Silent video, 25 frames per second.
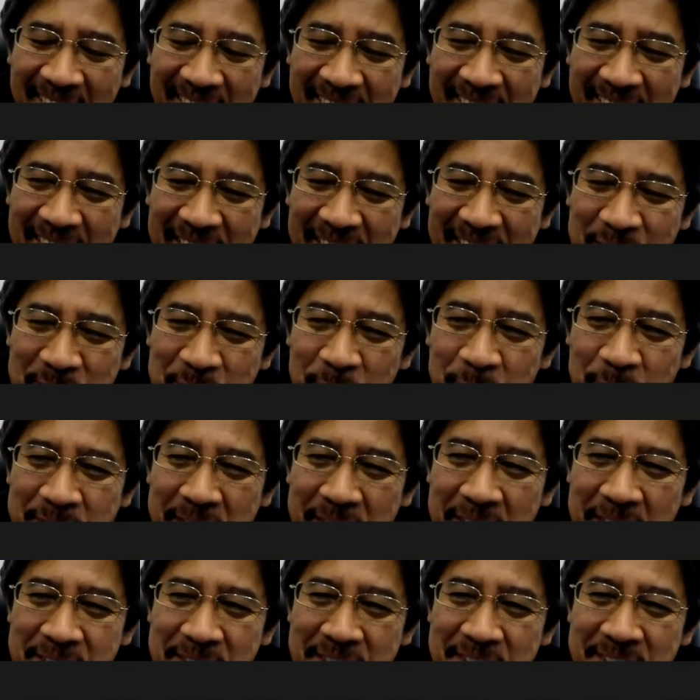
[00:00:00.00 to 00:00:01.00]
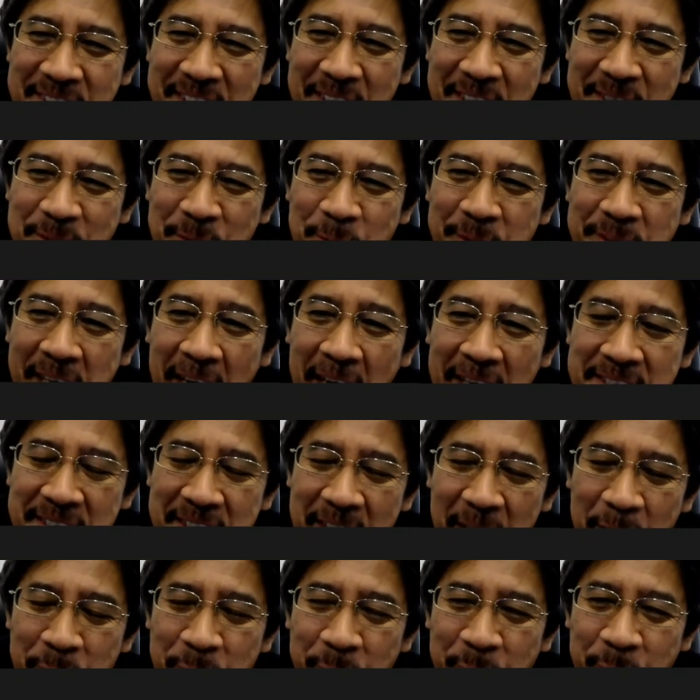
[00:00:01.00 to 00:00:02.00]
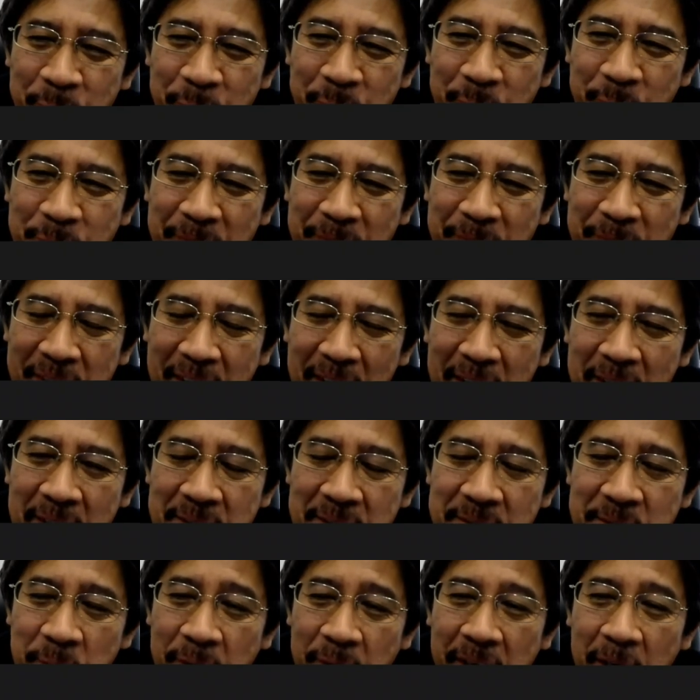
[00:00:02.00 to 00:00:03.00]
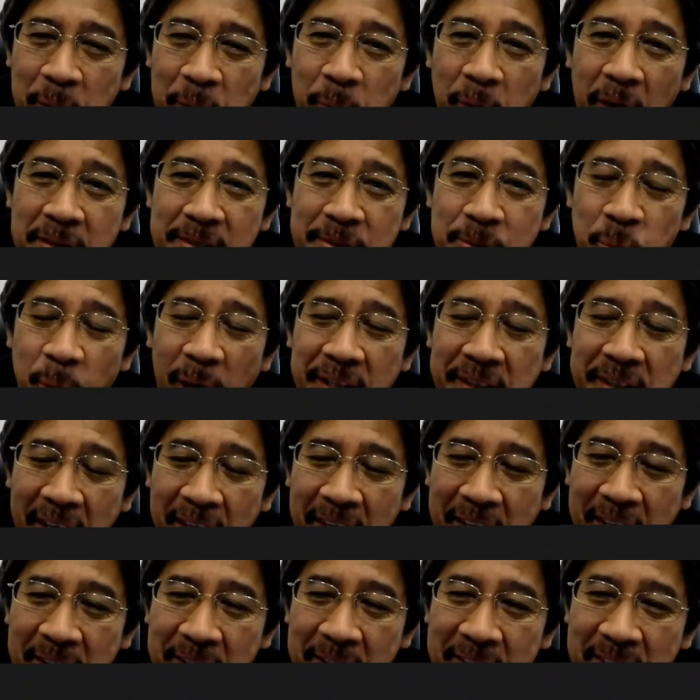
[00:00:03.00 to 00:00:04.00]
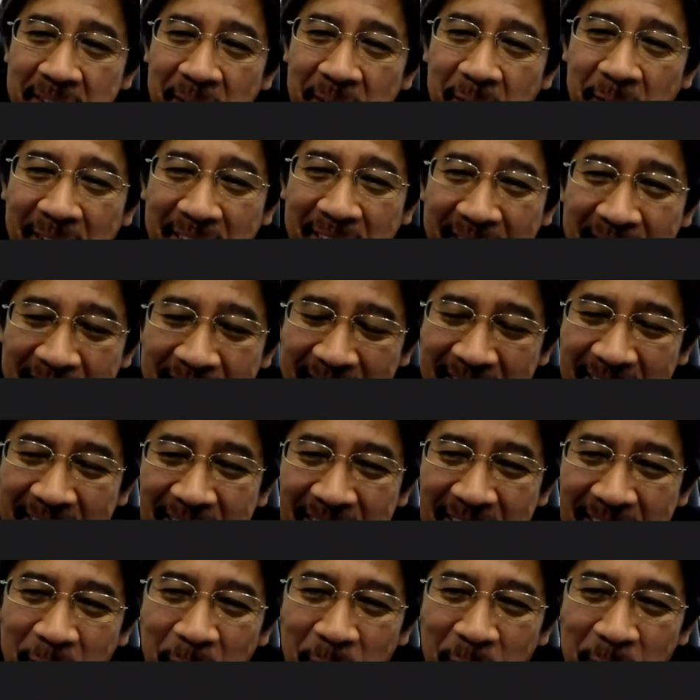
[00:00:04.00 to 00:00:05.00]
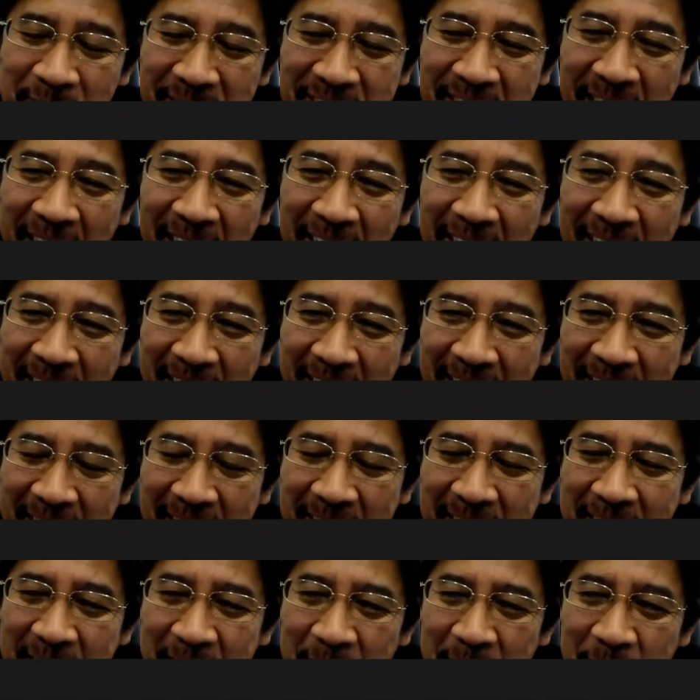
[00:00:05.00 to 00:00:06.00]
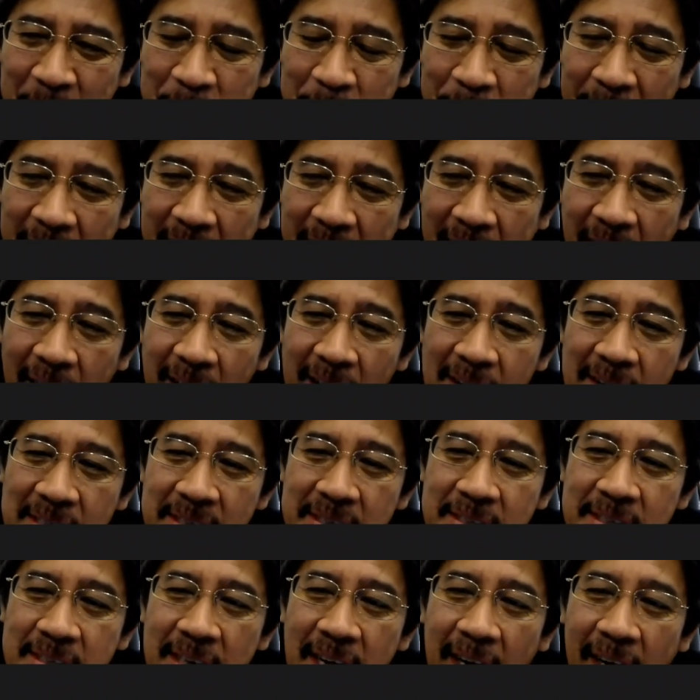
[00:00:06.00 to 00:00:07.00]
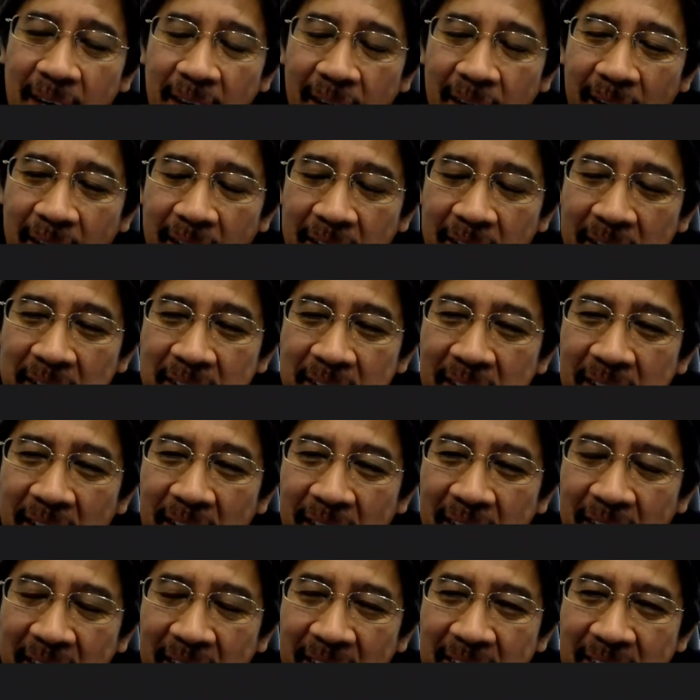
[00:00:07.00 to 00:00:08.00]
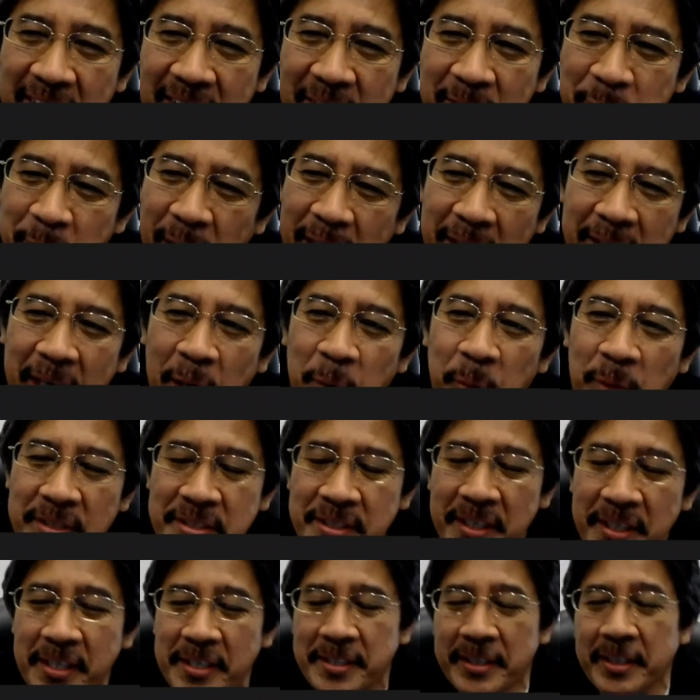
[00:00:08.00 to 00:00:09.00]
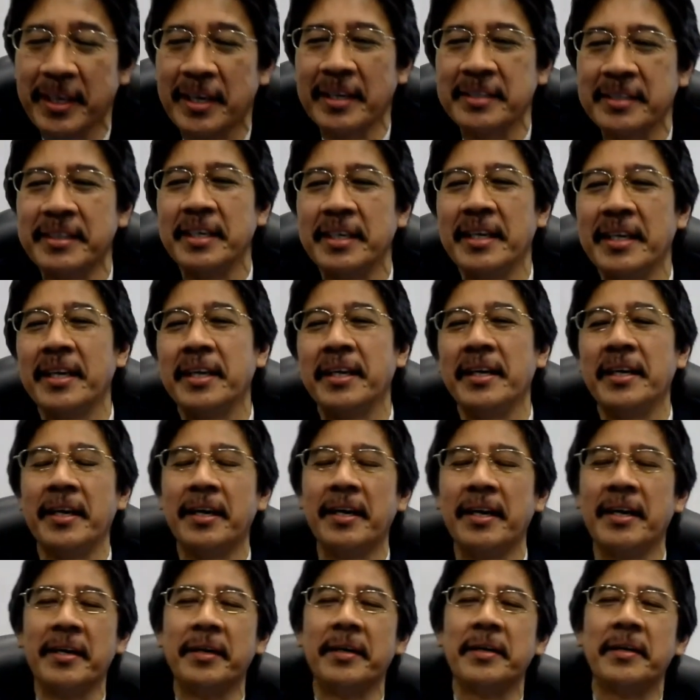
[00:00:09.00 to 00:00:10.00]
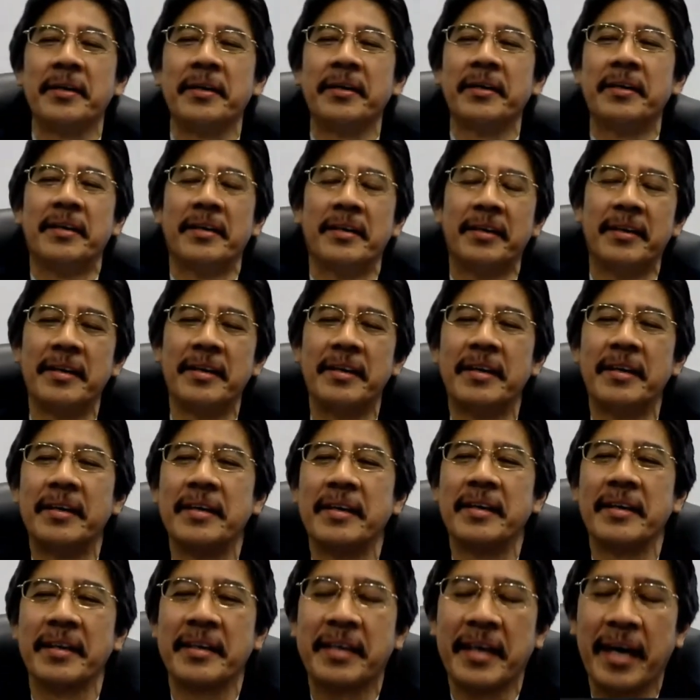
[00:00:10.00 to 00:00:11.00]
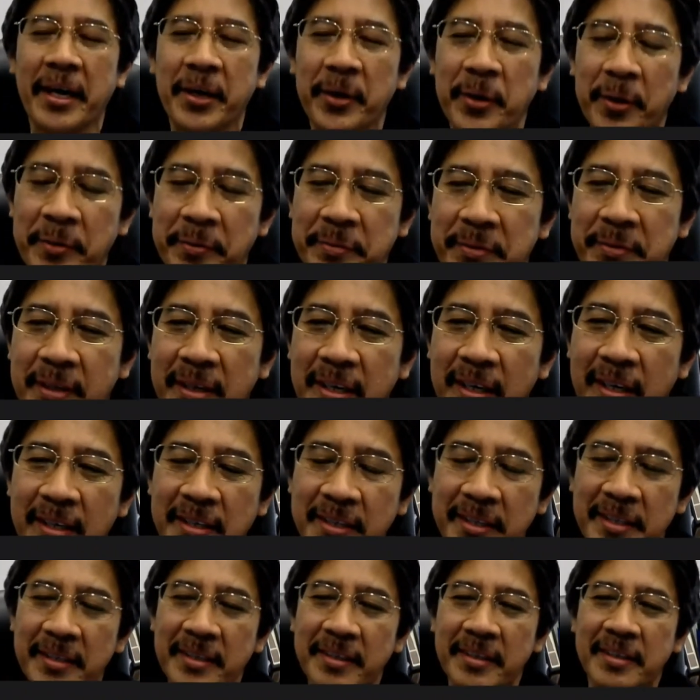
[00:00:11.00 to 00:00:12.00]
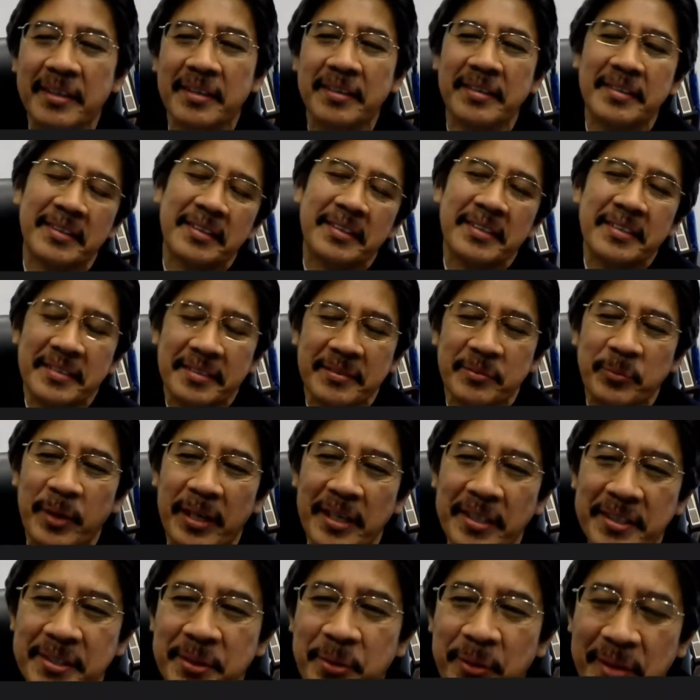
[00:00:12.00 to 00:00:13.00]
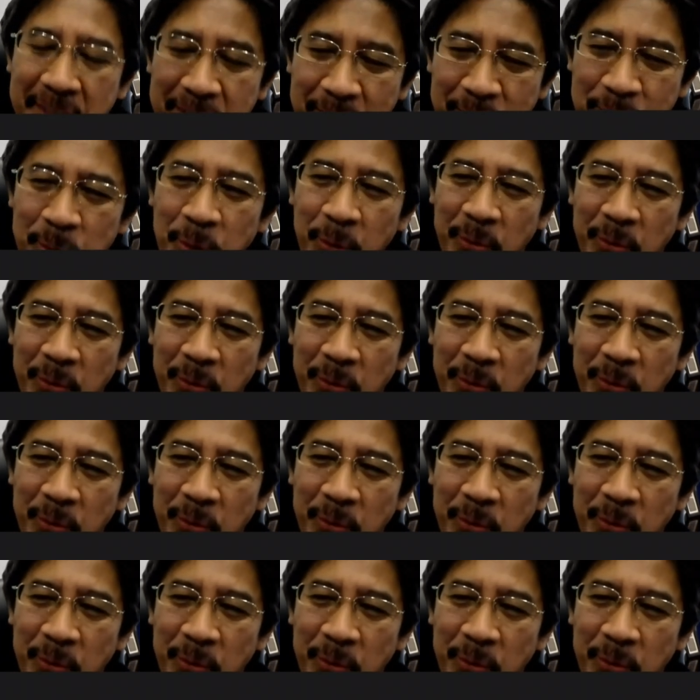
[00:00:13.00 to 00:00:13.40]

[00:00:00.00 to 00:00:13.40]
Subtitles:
So just to test him. So he was sweating all day because, but that was just actually kind of, well, it's not a joke.